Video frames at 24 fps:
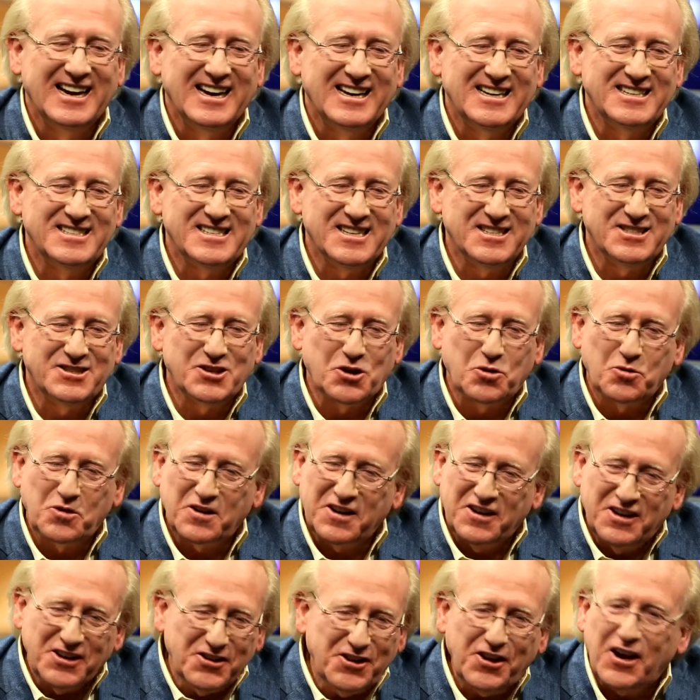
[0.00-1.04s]
He said, so
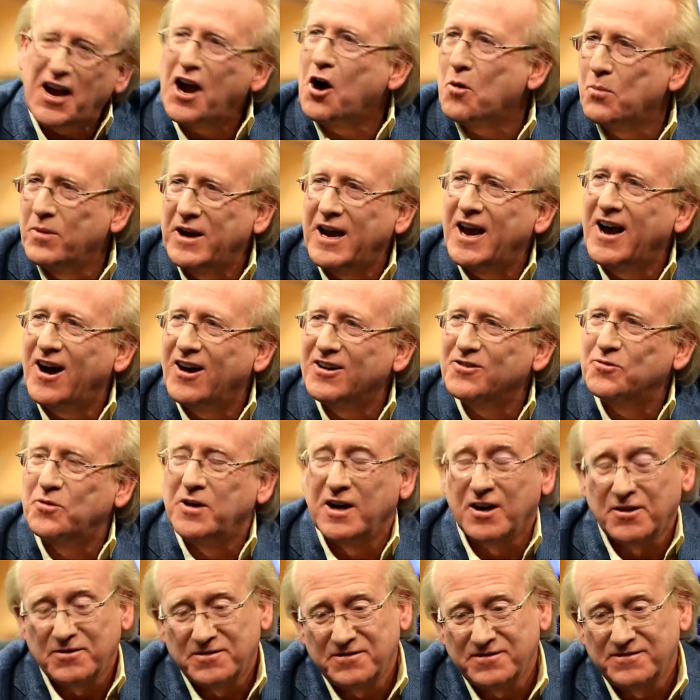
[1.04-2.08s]
could you help me out?
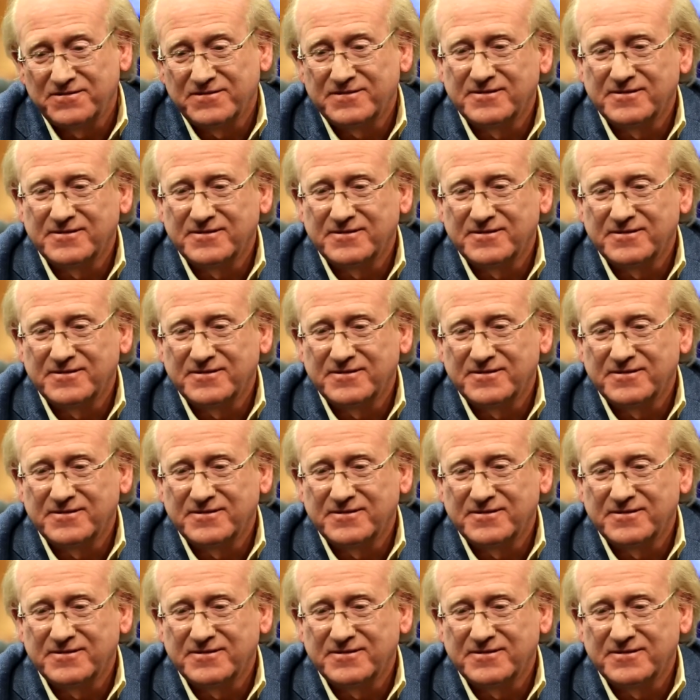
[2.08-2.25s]
Well,